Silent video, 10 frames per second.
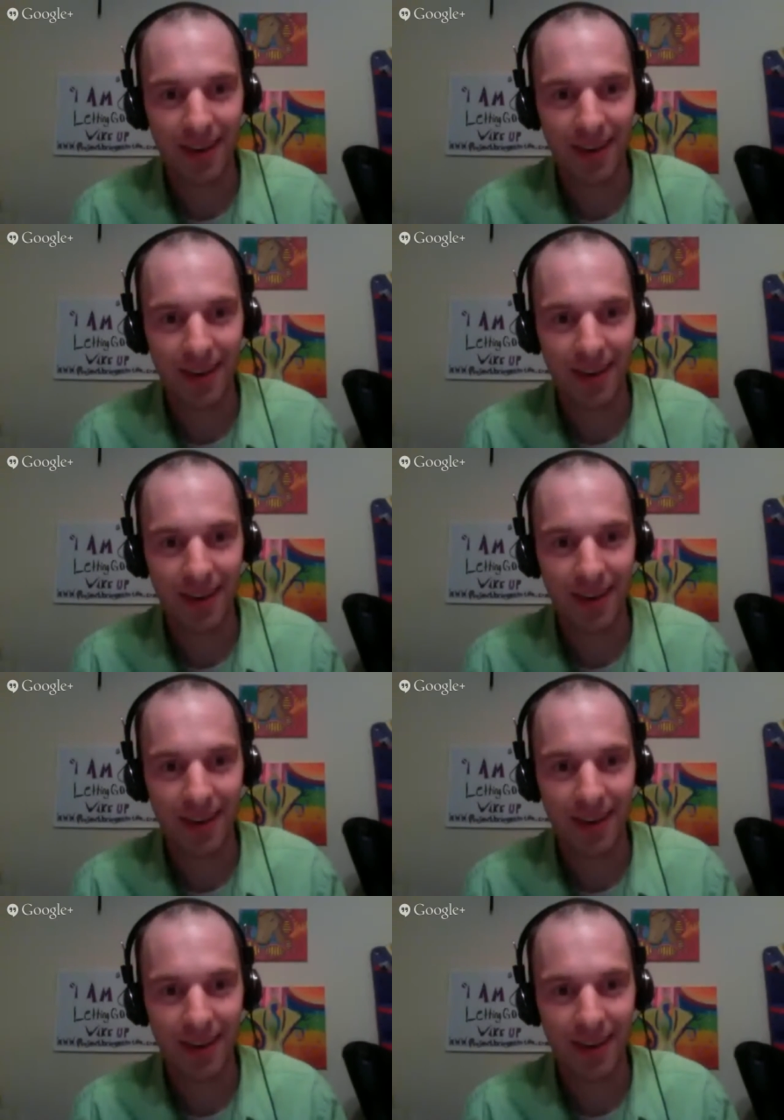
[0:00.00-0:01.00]
And it just uh,
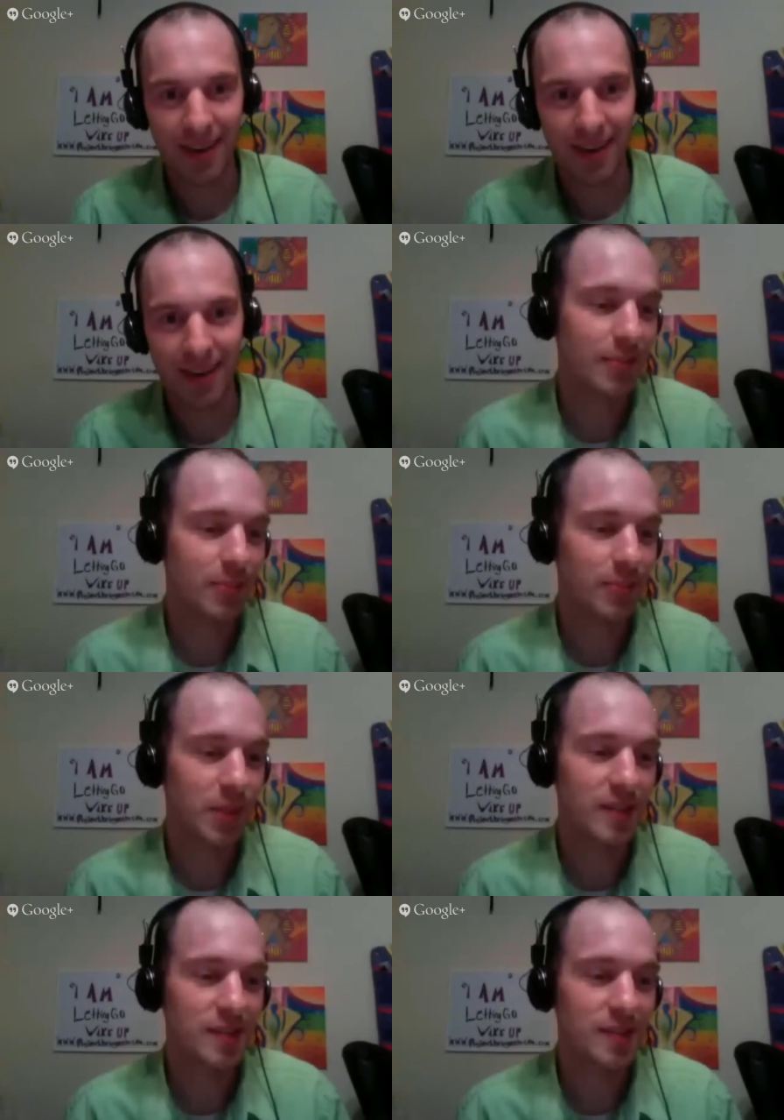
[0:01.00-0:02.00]
it kind of
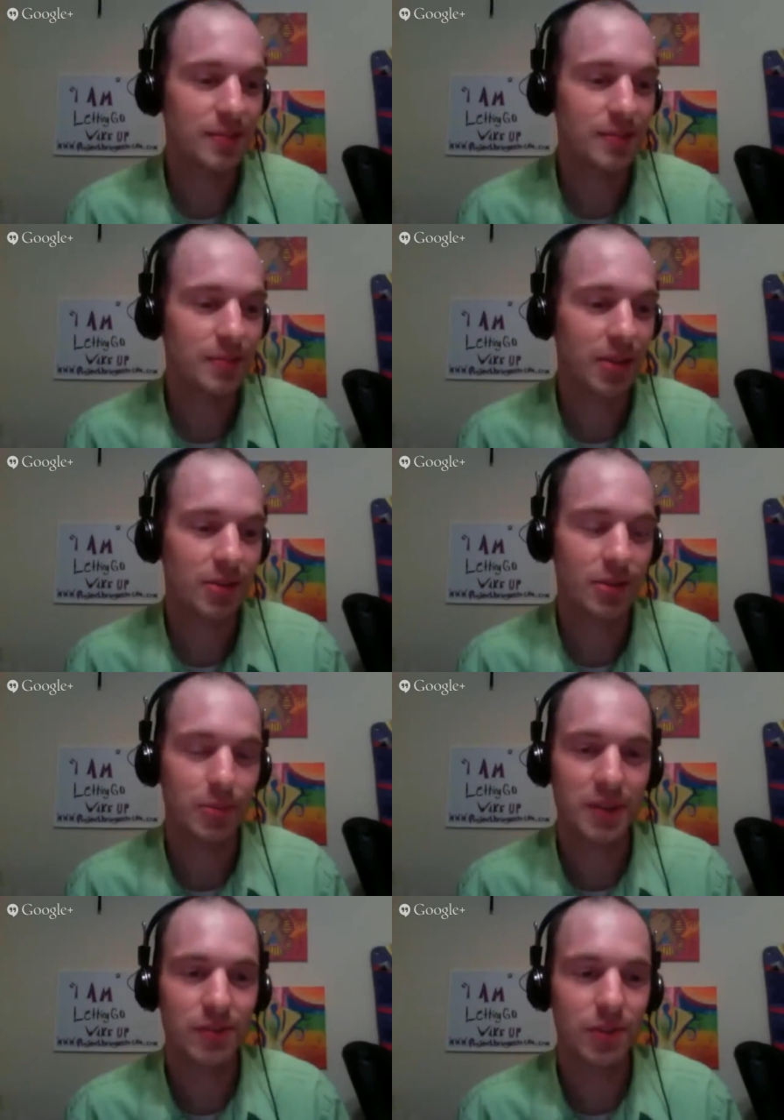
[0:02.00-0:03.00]
makes I don't
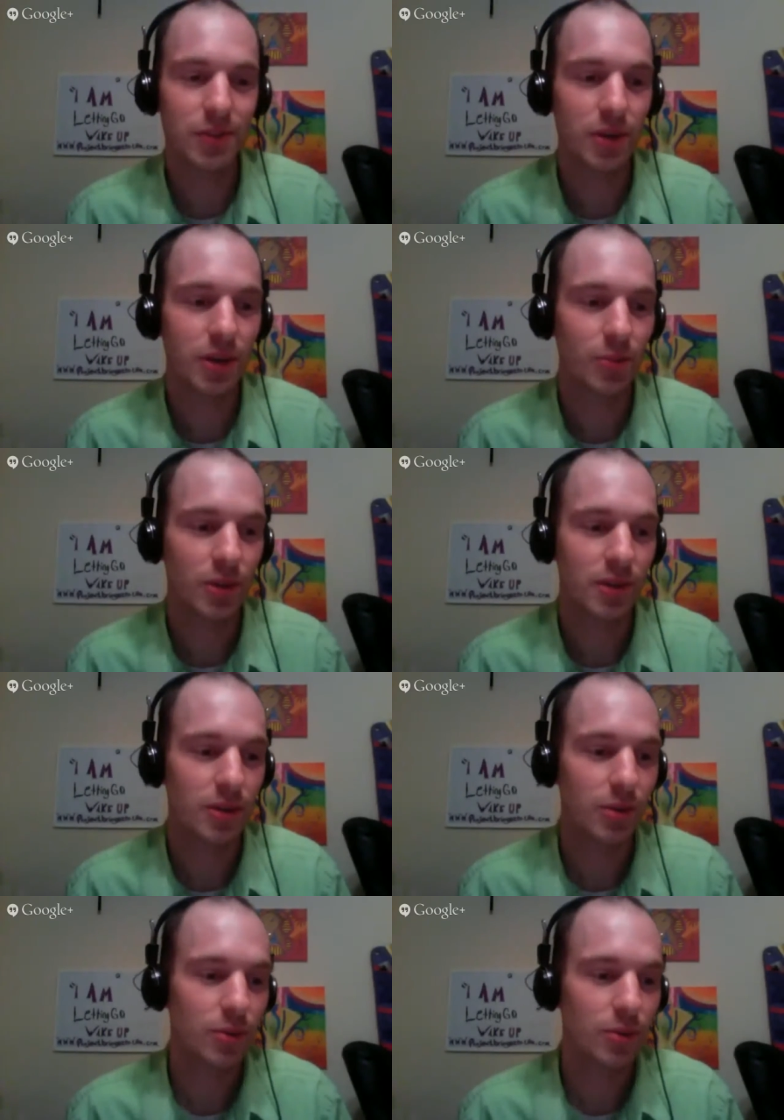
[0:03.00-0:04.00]
know makes you feel good when
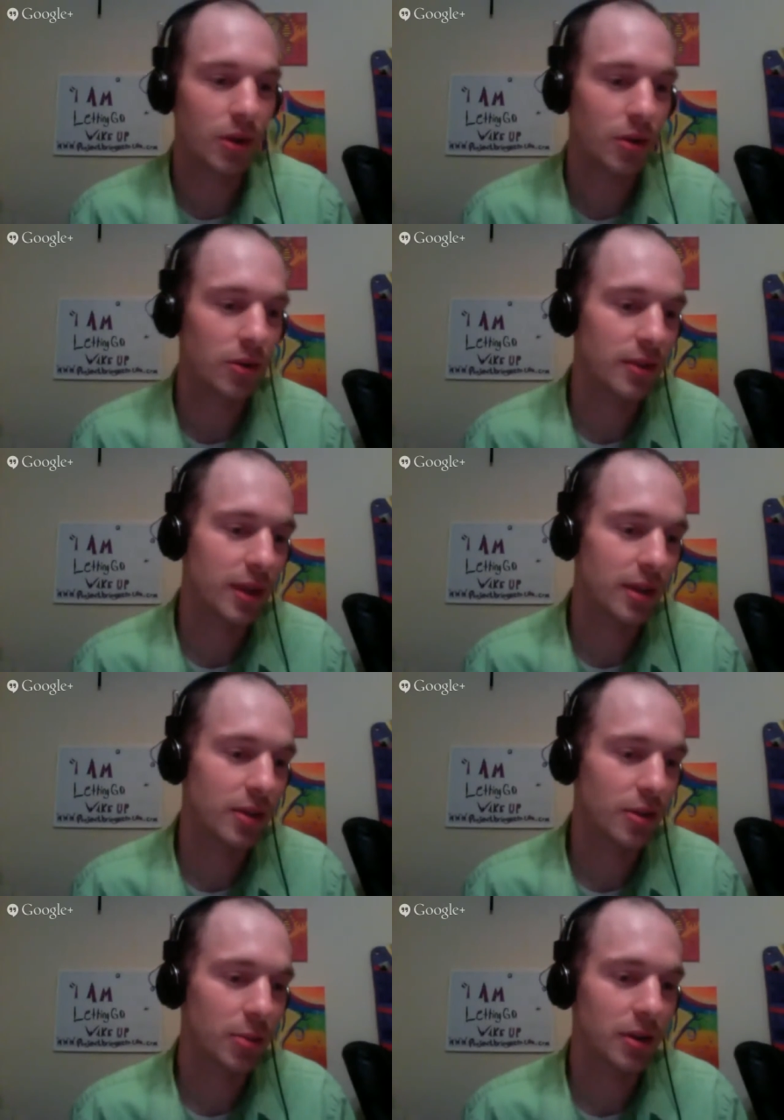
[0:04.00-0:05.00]
you know you, that
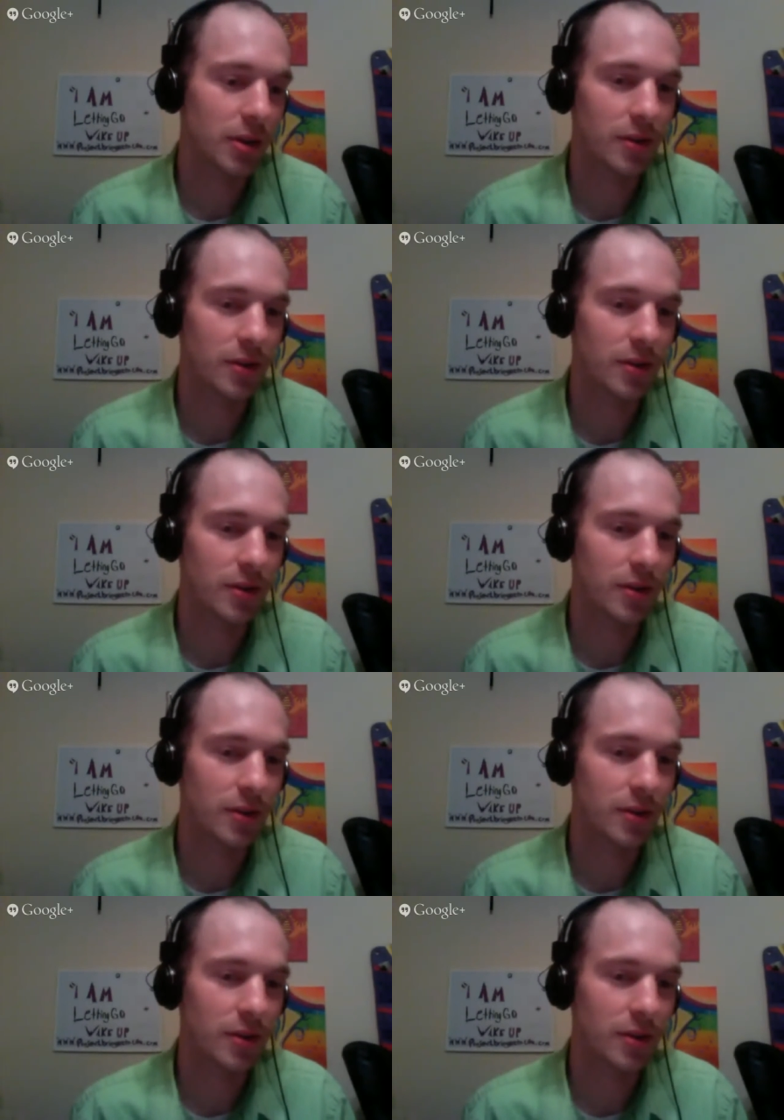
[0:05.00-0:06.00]
you're a part of
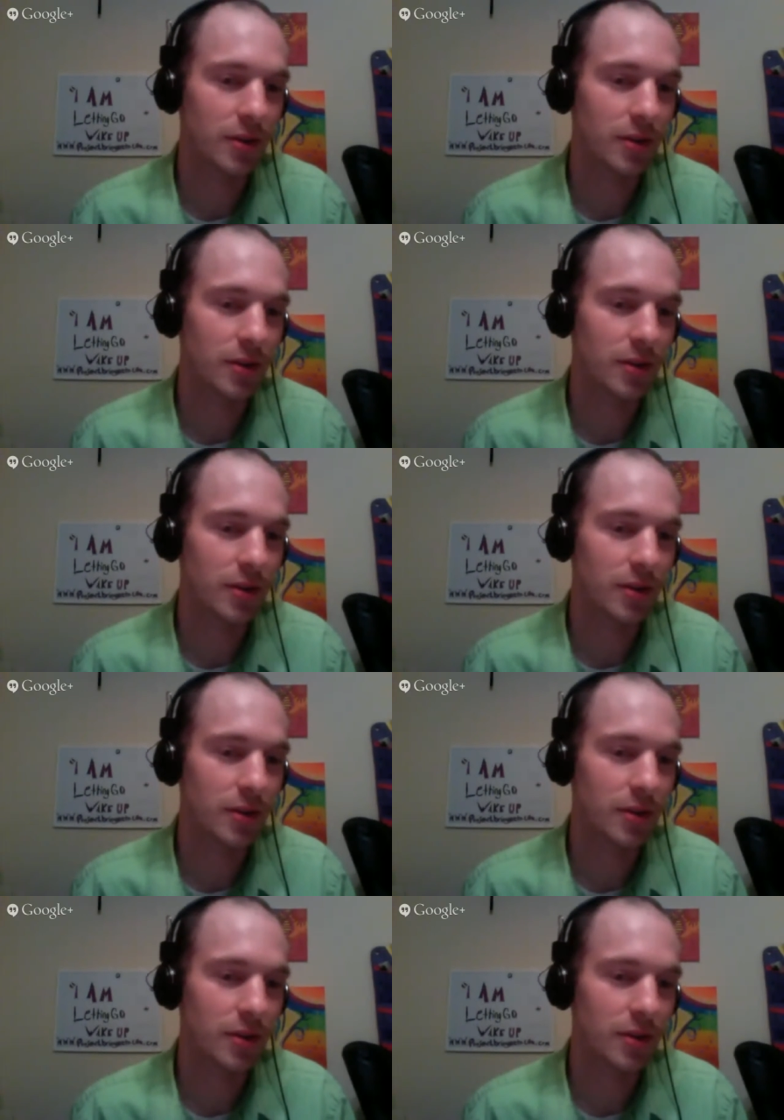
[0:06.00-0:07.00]
something something
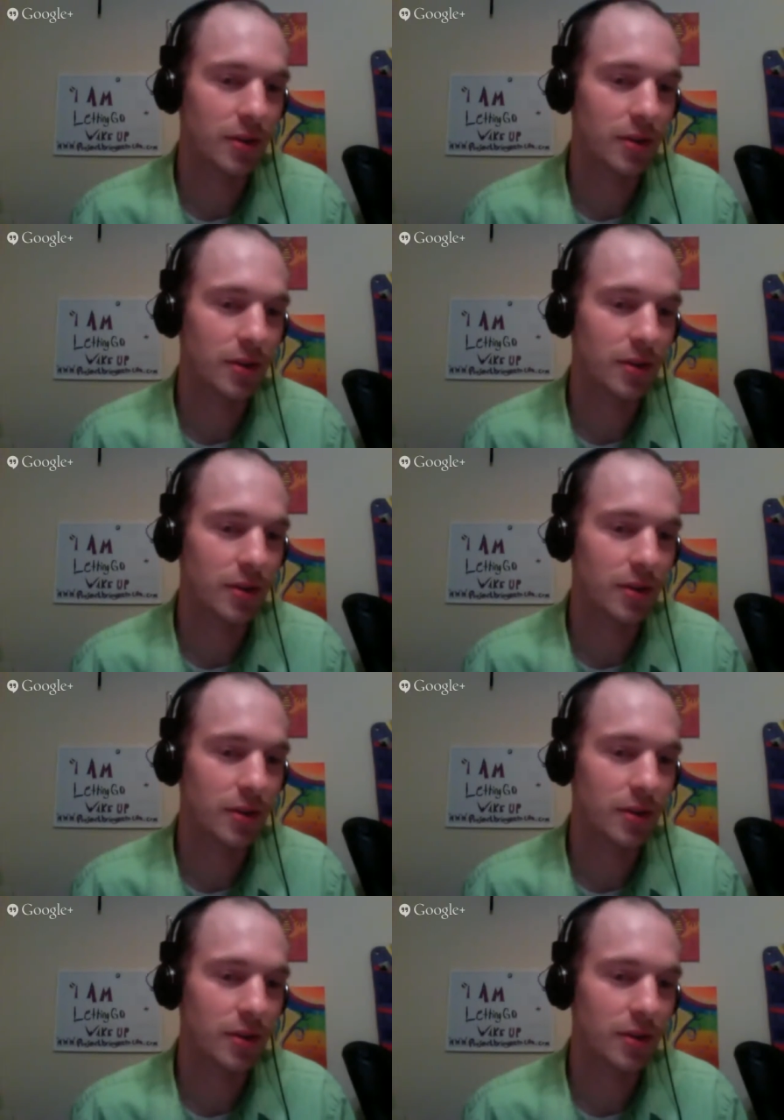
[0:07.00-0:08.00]
good like this.
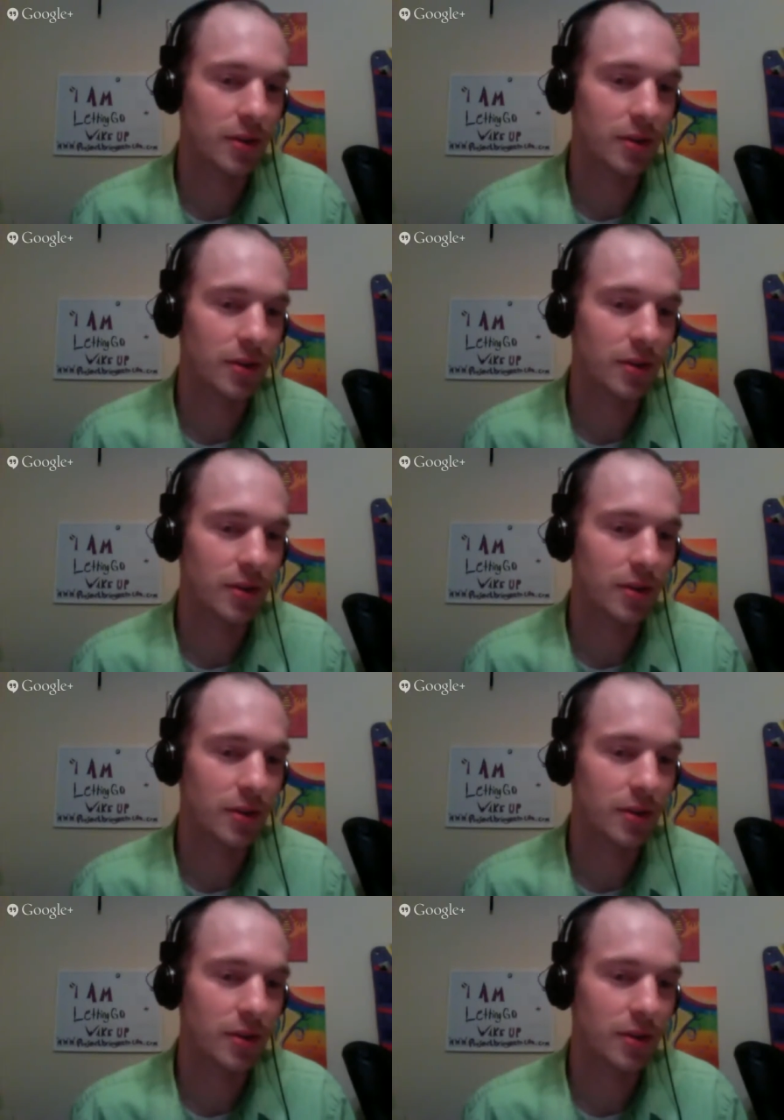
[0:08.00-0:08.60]
Um,